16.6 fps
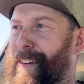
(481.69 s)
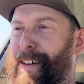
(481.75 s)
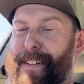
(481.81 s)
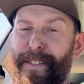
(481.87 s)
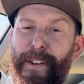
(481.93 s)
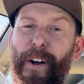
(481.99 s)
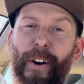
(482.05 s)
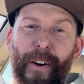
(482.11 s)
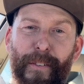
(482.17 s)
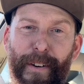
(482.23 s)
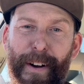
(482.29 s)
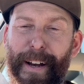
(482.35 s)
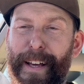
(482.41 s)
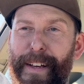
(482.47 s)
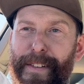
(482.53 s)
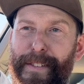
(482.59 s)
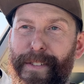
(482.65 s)
It's not
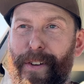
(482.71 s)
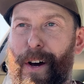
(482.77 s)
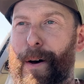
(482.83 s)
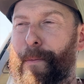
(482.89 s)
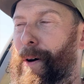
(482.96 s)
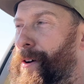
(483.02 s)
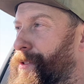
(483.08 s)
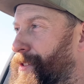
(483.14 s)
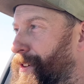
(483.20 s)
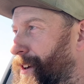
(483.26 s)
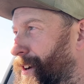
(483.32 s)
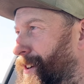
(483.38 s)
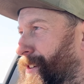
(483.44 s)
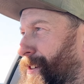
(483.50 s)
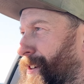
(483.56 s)
really, it's turbo surge,